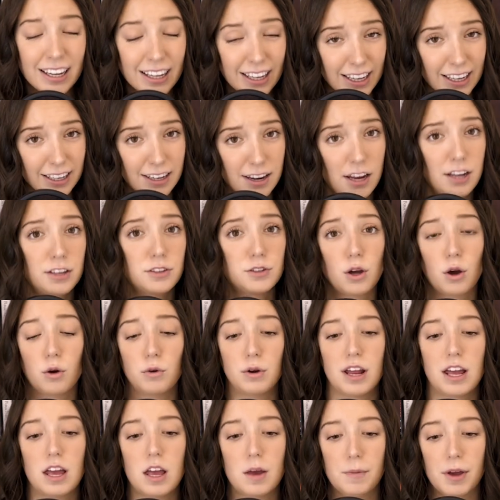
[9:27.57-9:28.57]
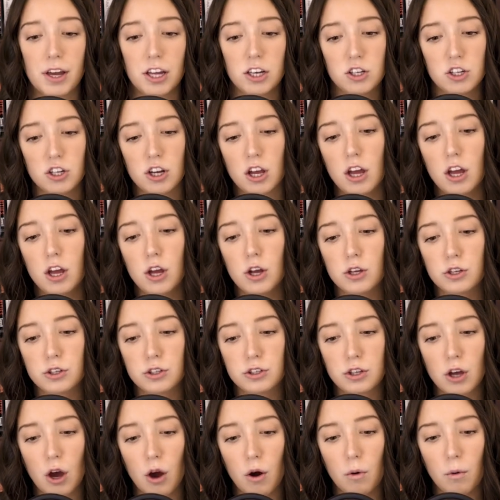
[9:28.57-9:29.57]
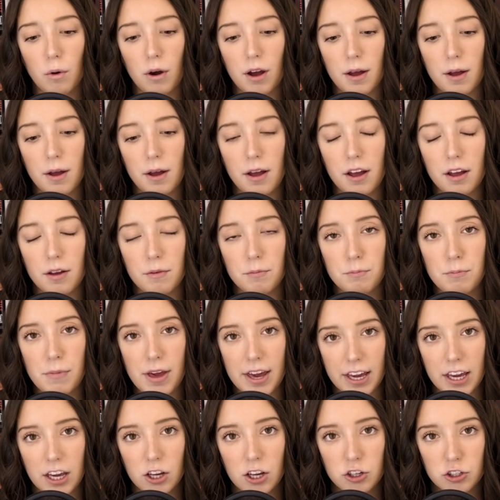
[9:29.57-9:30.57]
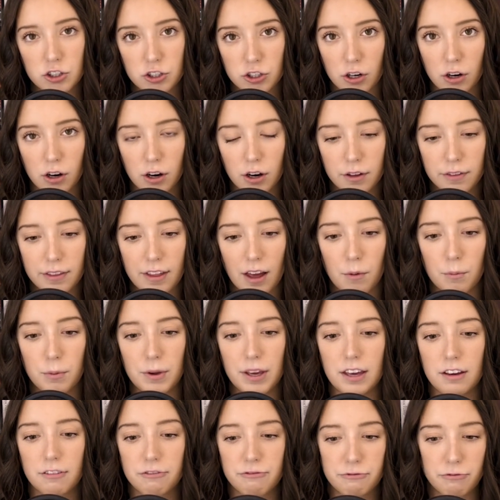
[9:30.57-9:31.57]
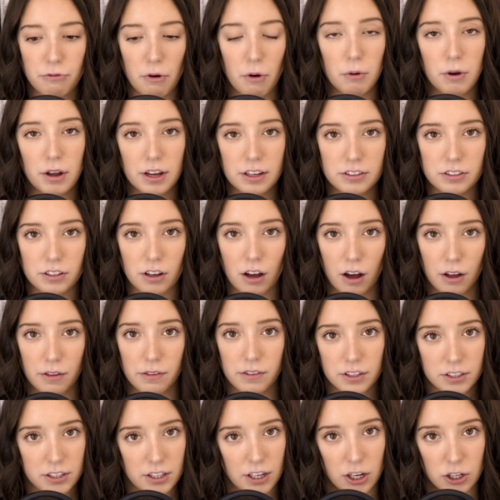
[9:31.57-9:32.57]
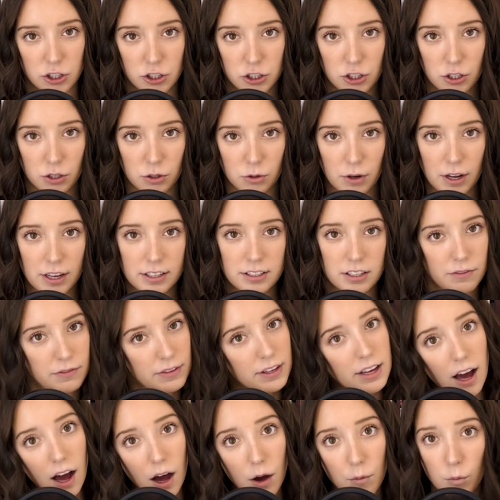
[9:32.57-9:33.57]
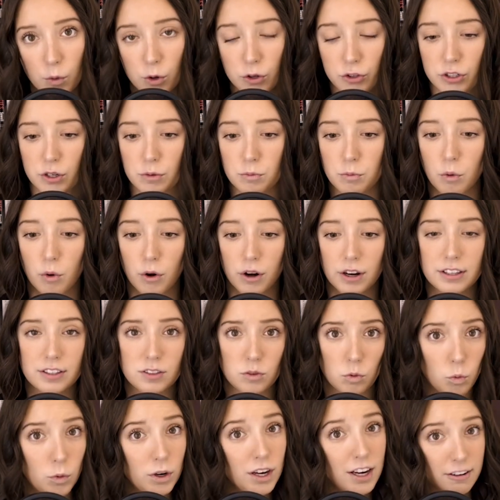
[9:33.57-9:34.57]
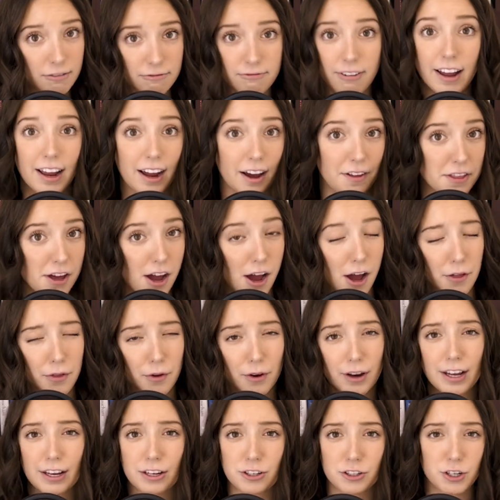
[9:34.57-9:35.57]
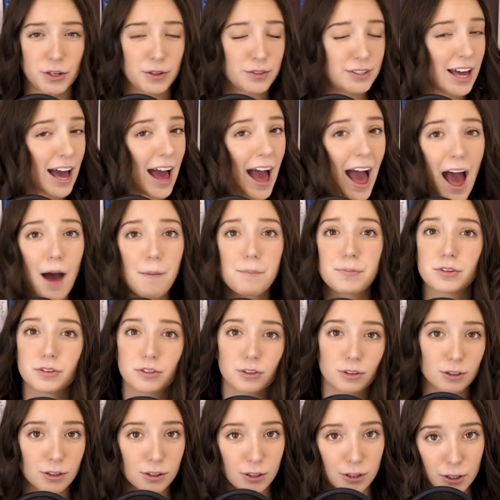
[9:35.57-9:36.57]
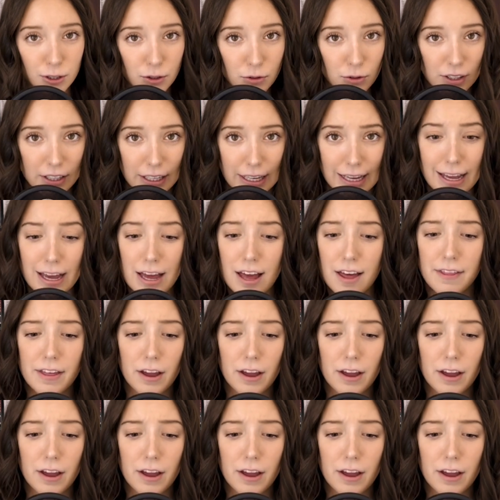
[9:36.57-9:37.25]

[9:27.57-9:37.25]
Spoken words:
in his own image. So making sure that we focus on this issue is of the utmost importance. We need to fight on the other issues. Absolutely.